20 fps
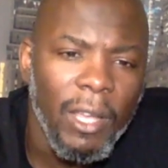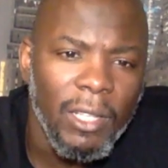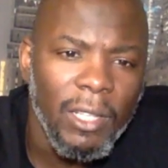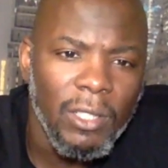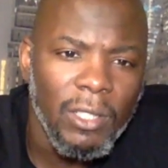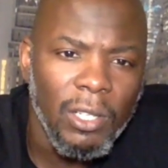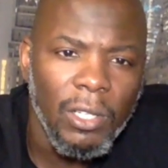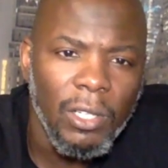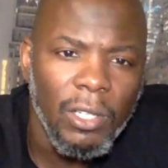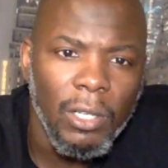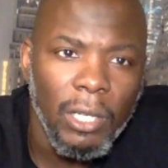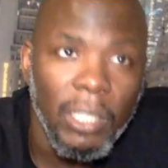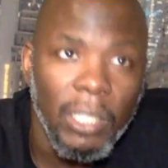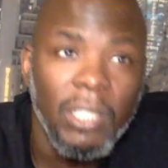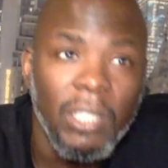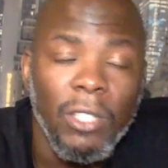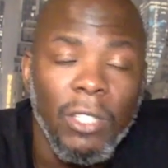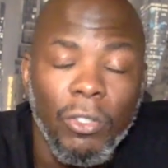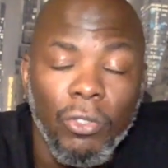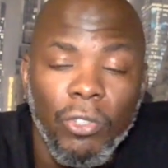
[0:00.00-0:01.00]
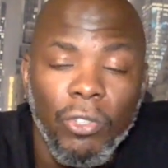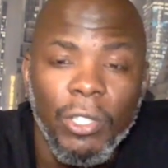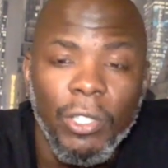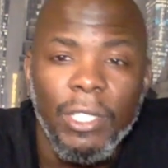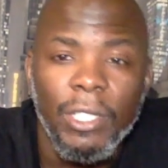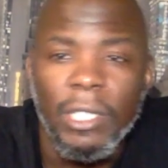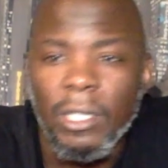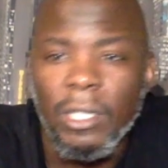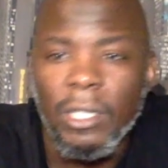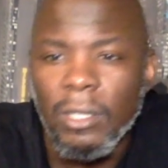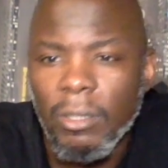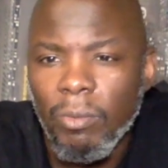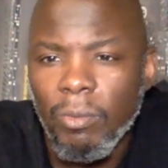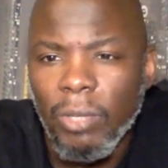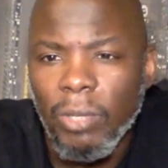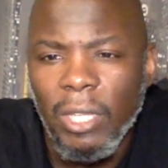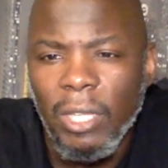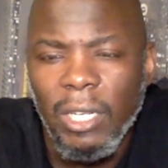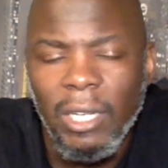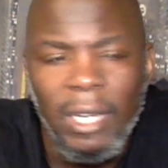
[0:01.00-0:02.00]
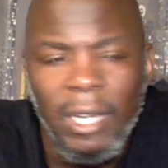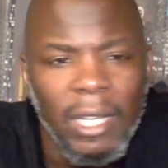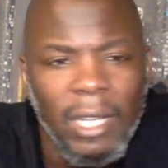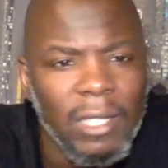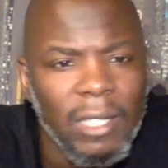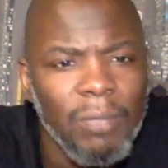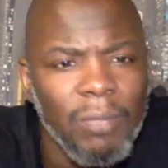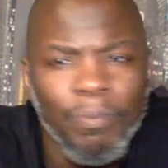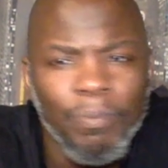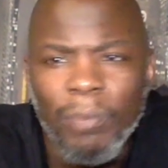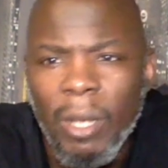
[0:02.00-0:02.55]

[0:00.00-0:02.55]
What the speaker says: as a holistic nutritionist within the next